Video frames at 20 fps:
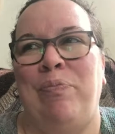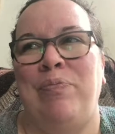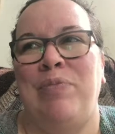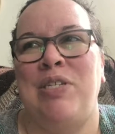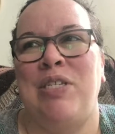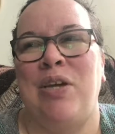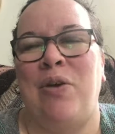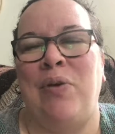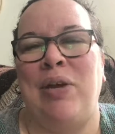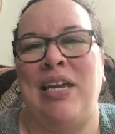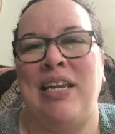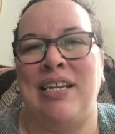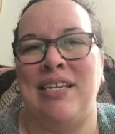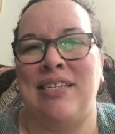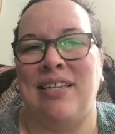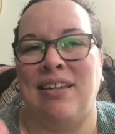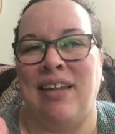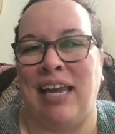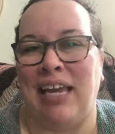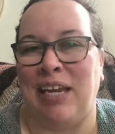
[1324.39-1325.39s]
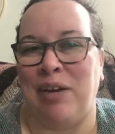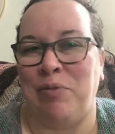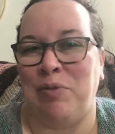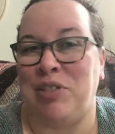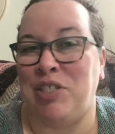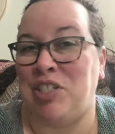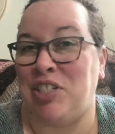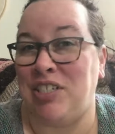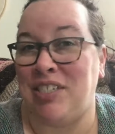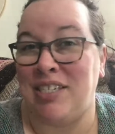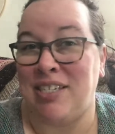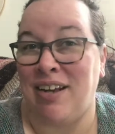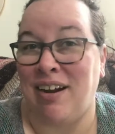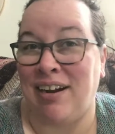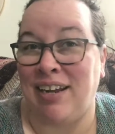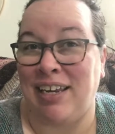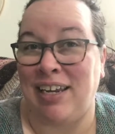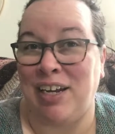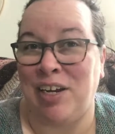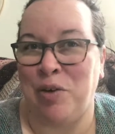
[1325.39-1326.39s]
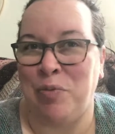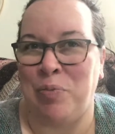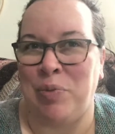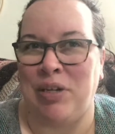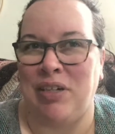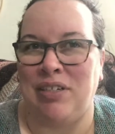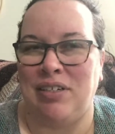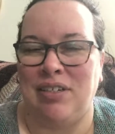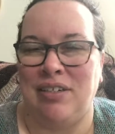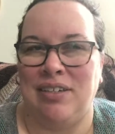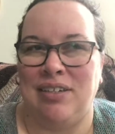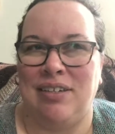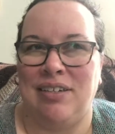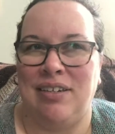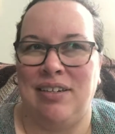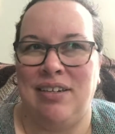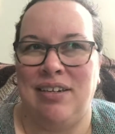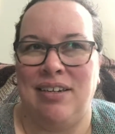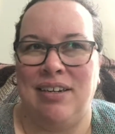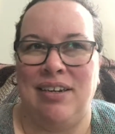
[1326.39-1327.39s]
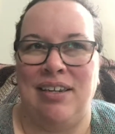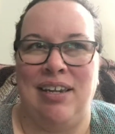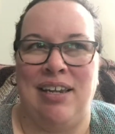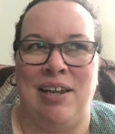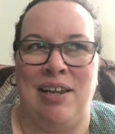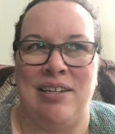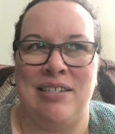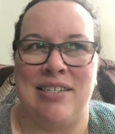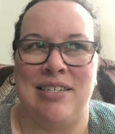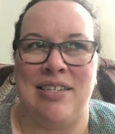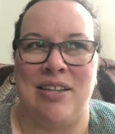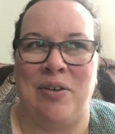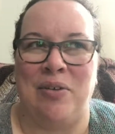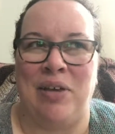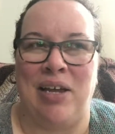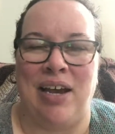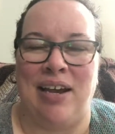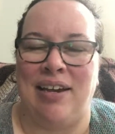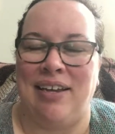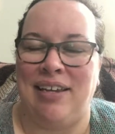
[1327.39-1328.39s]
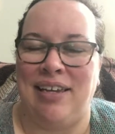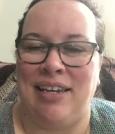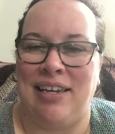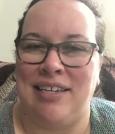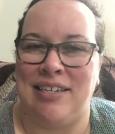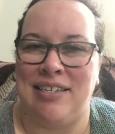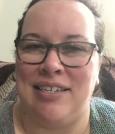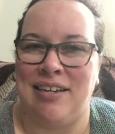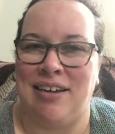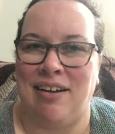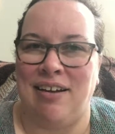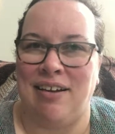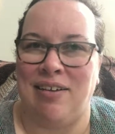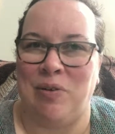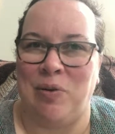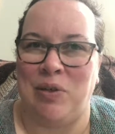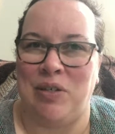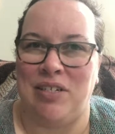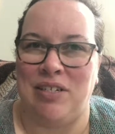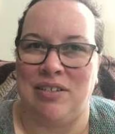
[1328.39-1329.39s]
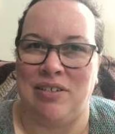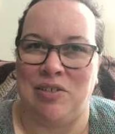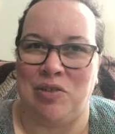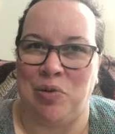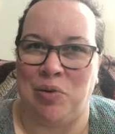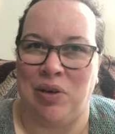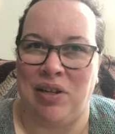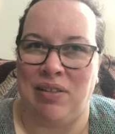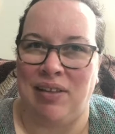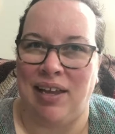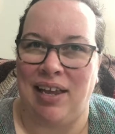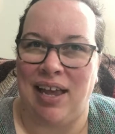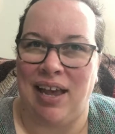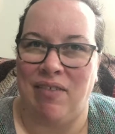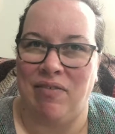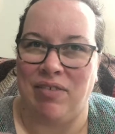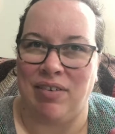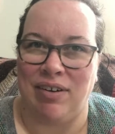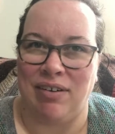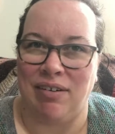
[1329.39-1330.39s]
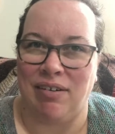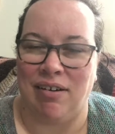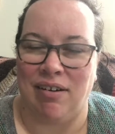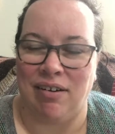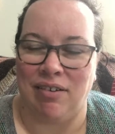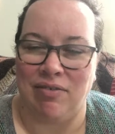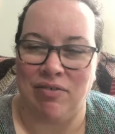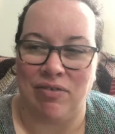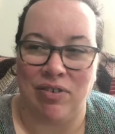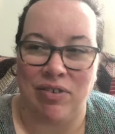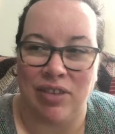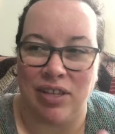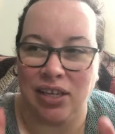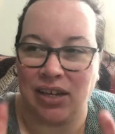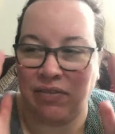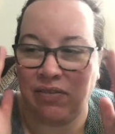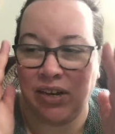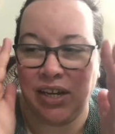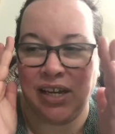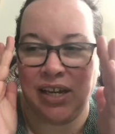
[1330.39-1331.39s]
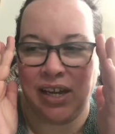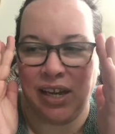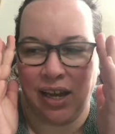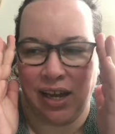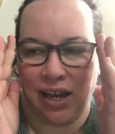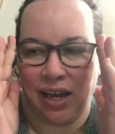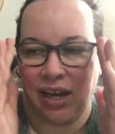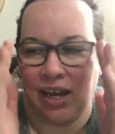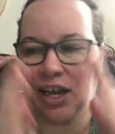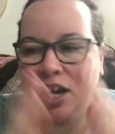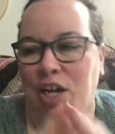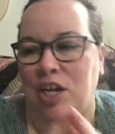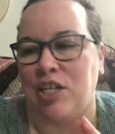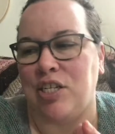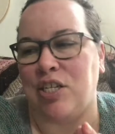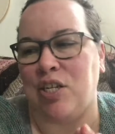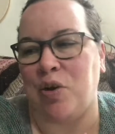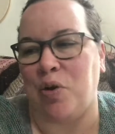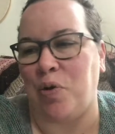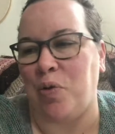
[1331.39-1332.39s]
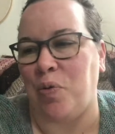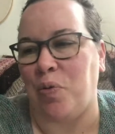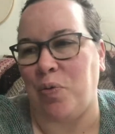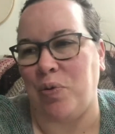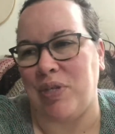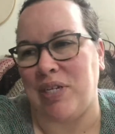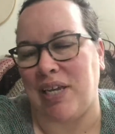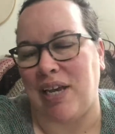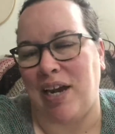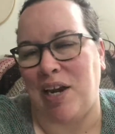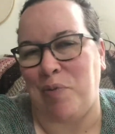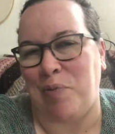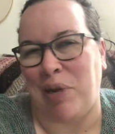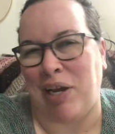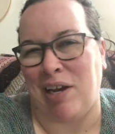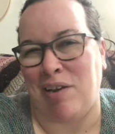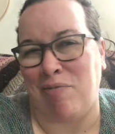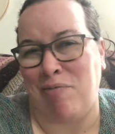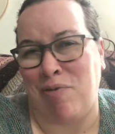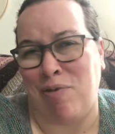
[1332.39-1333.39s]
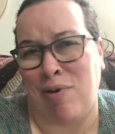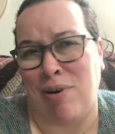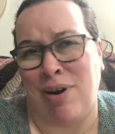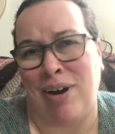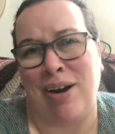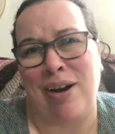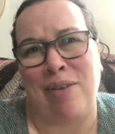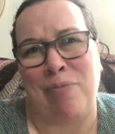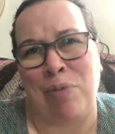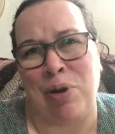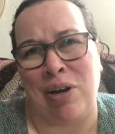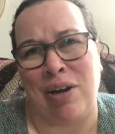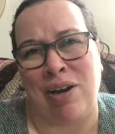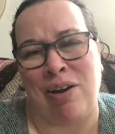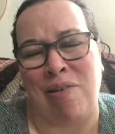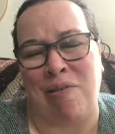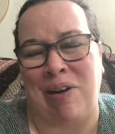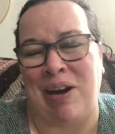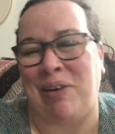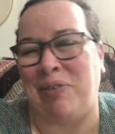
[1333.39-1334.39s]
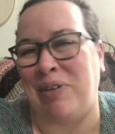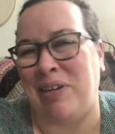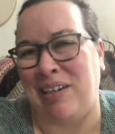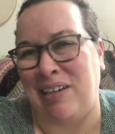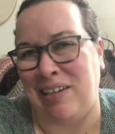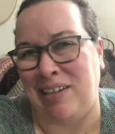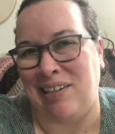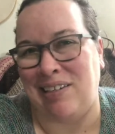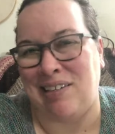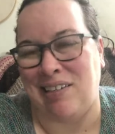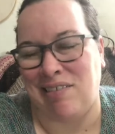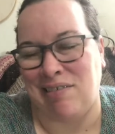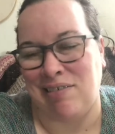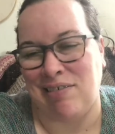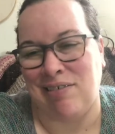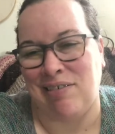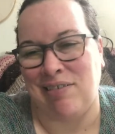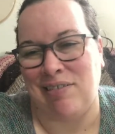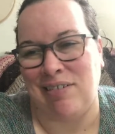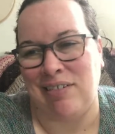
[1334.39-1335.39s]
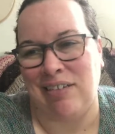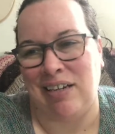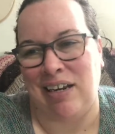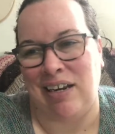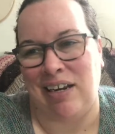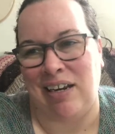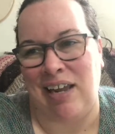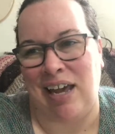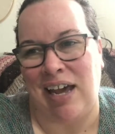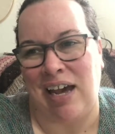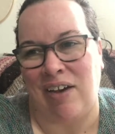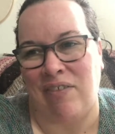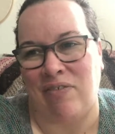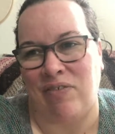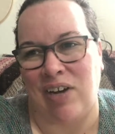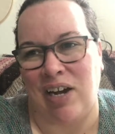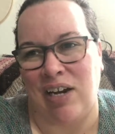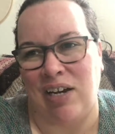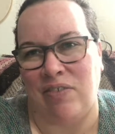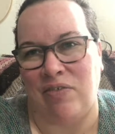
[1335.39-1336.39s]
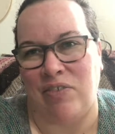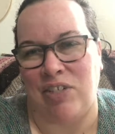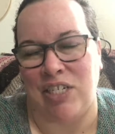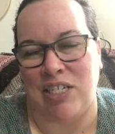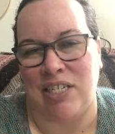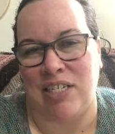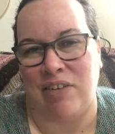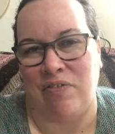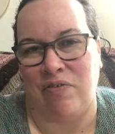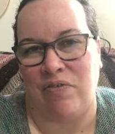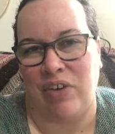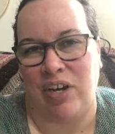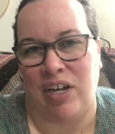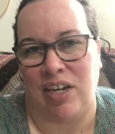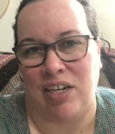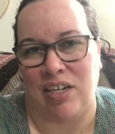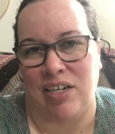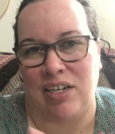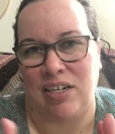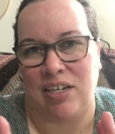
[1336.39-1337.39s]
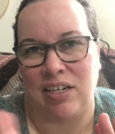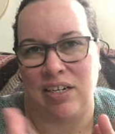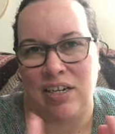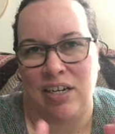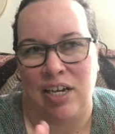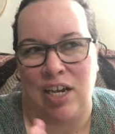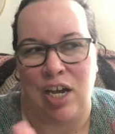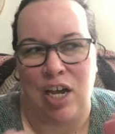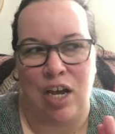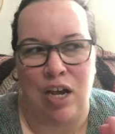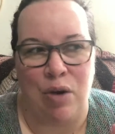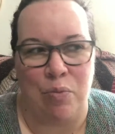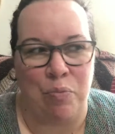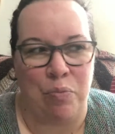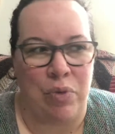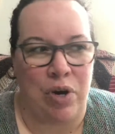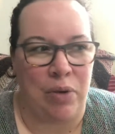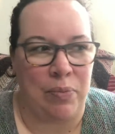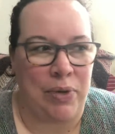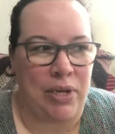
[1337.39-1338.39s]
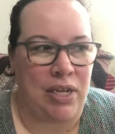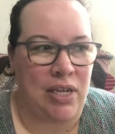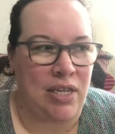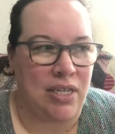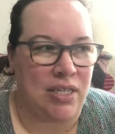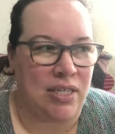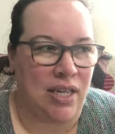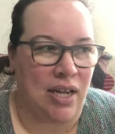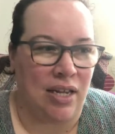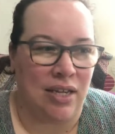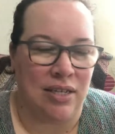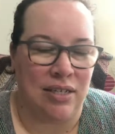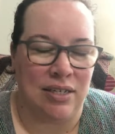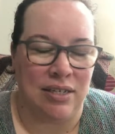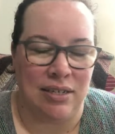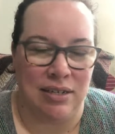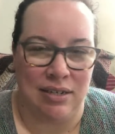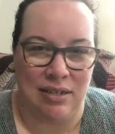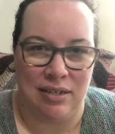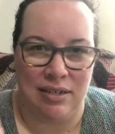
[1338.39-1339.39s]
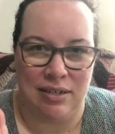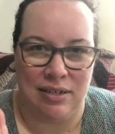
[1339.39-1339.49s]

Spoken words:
So he doesn't like it when she's not here, but he's not going to enjoy like having her gone for the evening. So to kind of make up for it, we're going to go out and eat dinner and have kind of just a fun mommy son